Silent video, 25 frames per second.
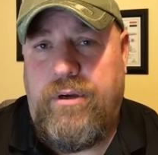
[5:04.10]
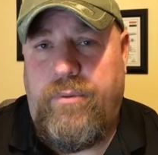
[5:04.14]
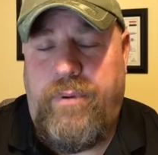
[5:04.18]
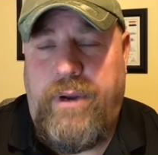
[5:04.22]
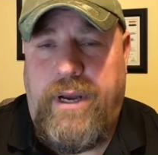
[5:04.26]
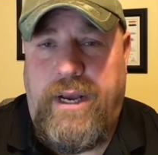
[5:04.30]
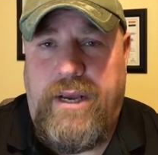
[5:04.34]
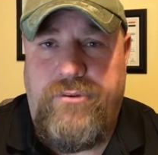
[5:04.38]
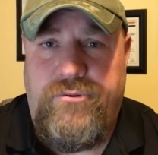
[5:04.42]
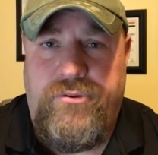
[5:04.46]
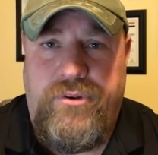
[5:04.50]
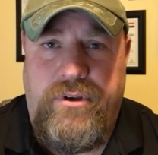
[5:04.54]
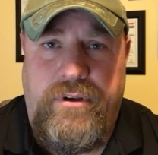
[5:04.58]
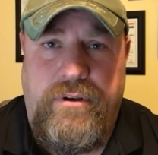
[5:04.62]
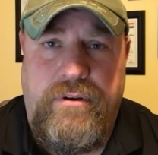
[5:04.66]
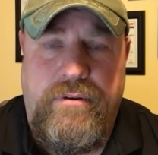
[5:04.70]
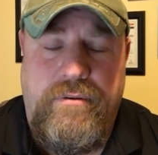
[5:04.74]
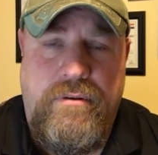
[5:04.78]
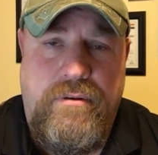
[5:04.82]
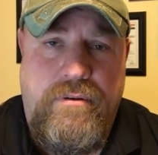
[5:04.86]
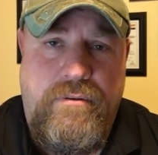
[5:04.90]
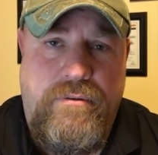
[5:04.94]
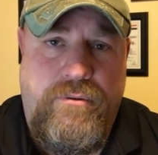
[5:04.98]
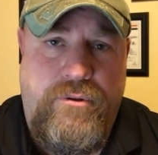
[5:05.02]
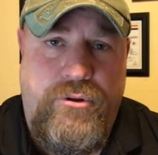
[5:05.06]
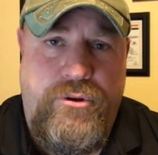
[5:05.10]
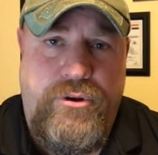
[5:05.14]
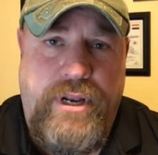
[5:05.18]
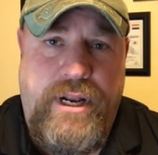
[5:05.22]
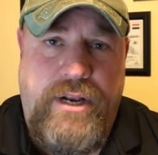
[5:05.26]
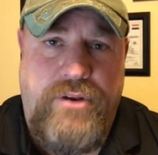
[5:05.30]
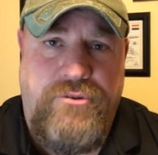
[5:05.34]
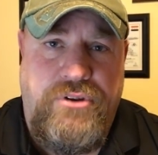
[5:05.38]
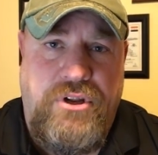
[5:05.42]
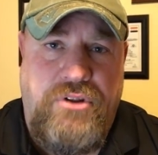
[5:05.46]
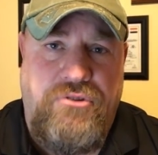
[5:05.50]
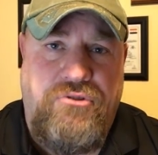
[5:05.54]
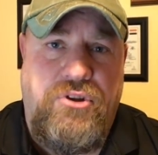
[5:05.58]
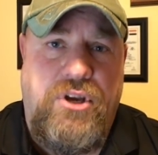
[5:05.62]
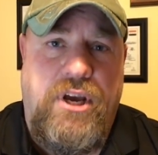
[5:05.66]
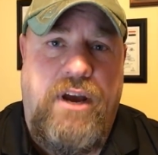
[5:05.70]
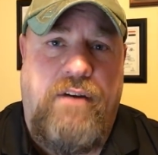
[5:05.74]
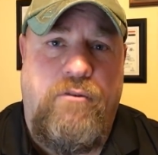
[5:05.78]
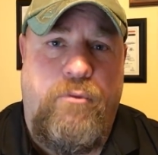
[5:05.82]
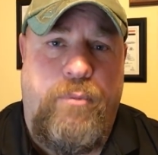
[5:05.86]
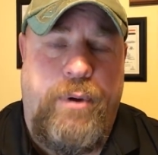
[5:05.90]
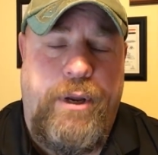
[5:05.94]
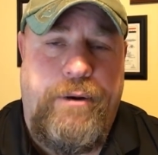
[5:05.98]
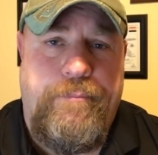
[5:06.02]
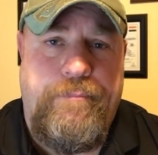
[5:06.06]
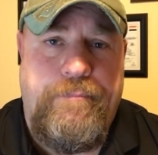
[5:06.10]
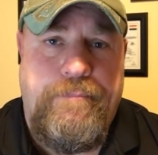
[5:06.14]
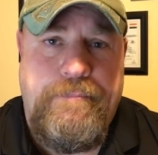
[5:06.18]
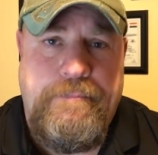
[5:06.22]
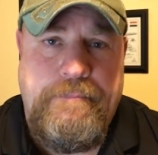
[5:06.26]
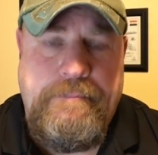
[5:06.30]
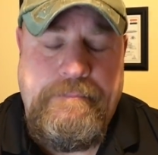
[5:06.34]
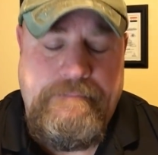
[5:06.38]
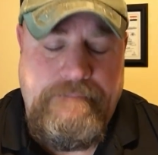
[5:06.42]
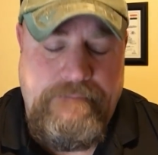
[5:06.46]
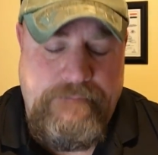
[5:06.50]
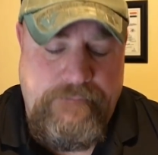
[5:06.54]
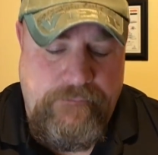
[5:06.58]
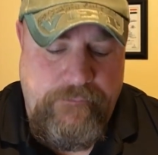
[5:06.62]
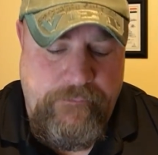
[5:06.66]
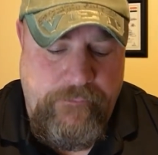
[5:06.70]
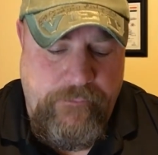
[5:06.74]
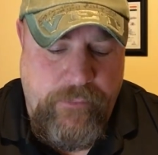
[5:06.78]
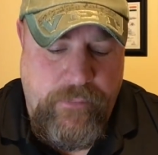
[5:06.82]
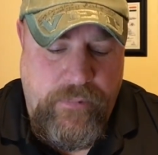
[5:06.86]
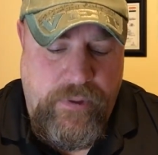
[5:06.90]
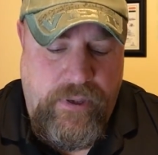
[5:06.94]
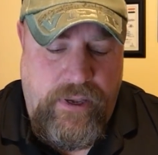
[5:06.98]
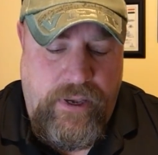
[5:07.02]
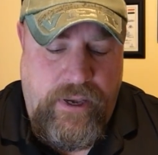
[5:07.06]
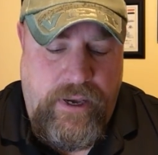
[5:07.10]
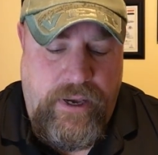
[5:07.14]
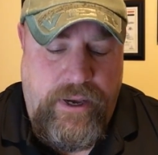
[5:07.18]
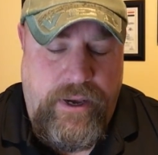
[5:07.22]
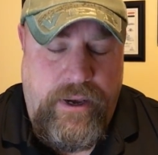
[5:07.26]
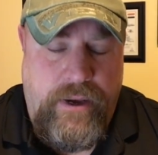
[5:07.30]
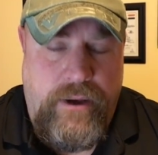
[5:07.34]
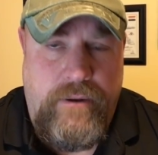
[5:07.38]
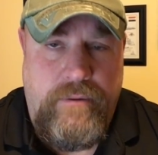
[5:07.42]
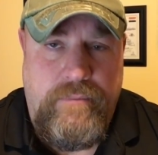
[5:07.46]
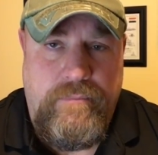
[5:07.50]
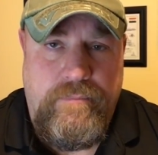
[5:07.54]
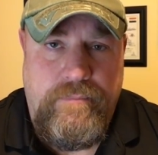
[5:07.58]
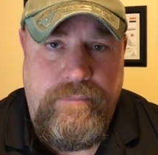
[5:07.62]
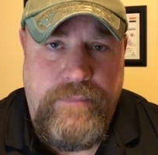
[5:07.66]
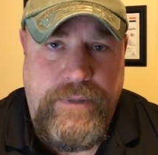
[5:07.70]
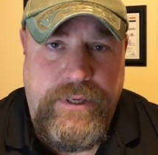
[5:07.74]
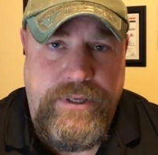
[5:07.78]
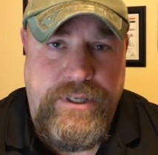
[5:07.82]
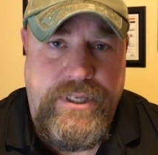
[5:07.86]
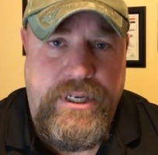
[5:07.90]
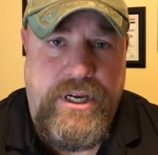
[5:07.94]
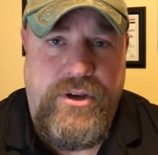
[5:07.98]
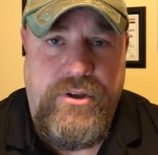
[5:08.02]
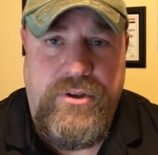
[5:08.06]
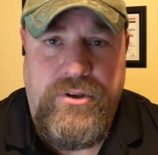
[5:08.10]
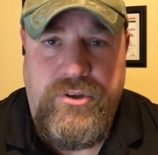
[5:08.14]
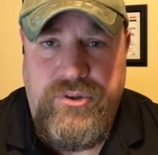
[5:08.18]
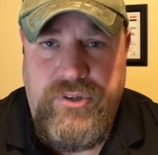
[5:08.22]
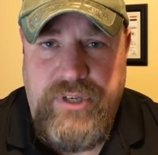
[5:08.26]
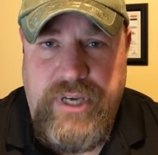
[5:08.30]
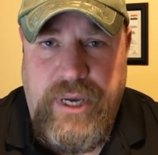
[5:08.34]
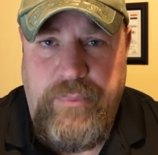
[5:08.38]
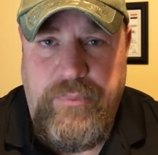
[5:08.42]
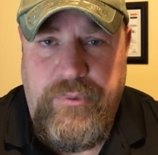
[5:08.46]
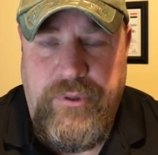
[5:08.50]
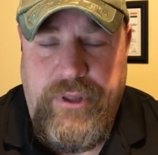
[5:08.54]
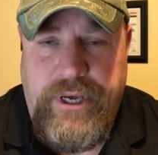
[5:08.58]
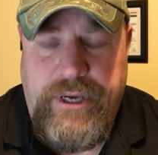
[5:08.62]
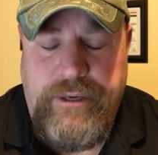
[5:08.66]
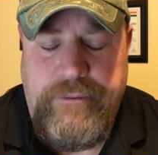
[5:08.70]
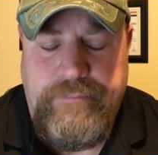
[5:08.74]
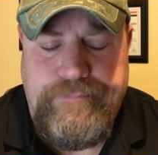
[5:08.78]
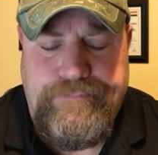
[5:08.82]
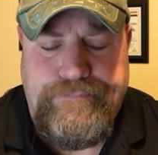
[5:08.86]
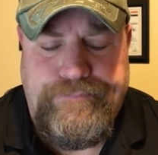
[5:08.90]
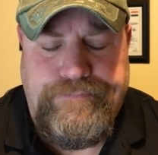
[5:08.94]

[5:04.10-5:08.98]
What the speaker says: capacity for the United States government can tell you the same thing.